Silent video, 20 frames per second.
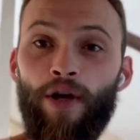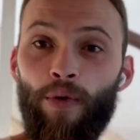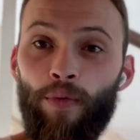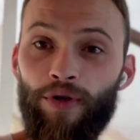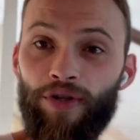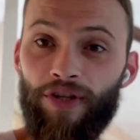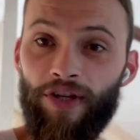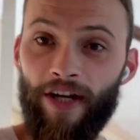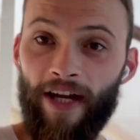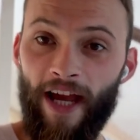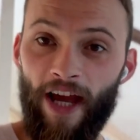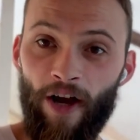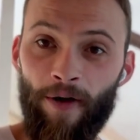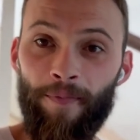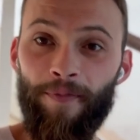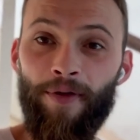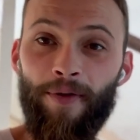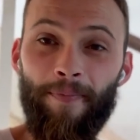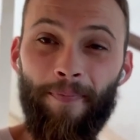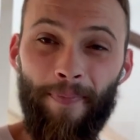which is going to
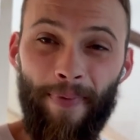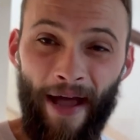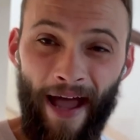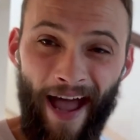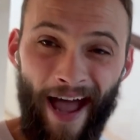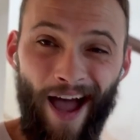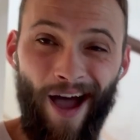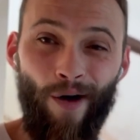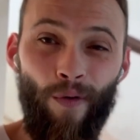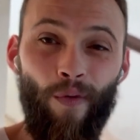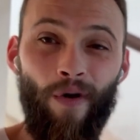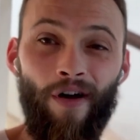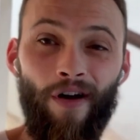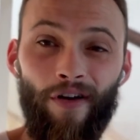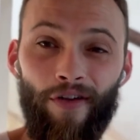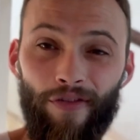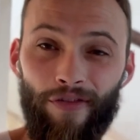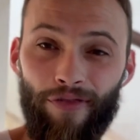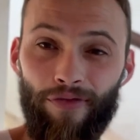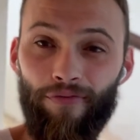help you
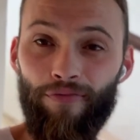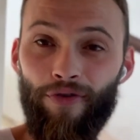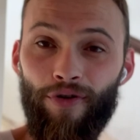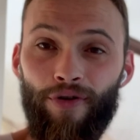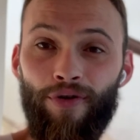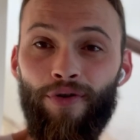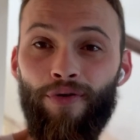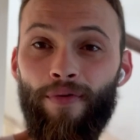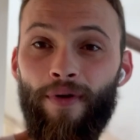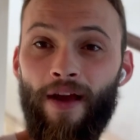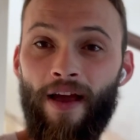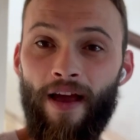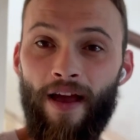power through